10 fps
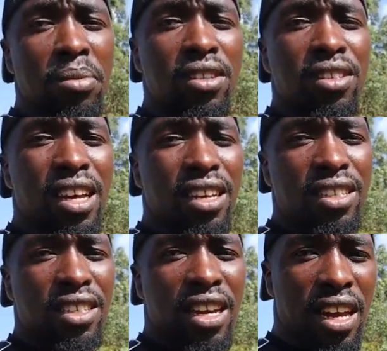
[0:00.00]
built
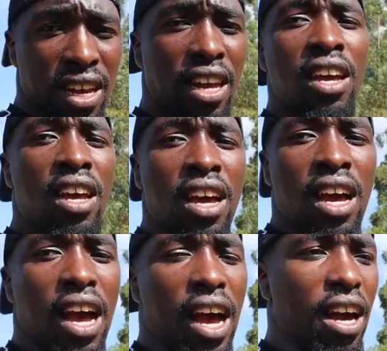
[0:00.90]
such a
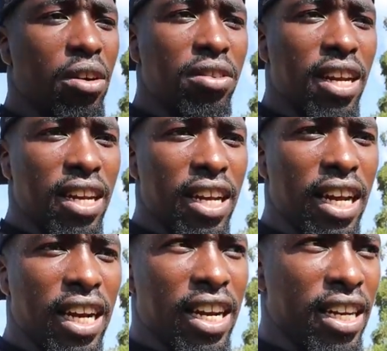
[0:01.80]
good and
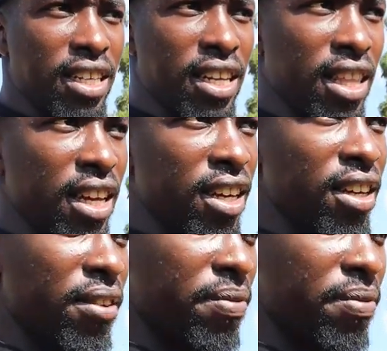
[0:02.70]
elegant thing.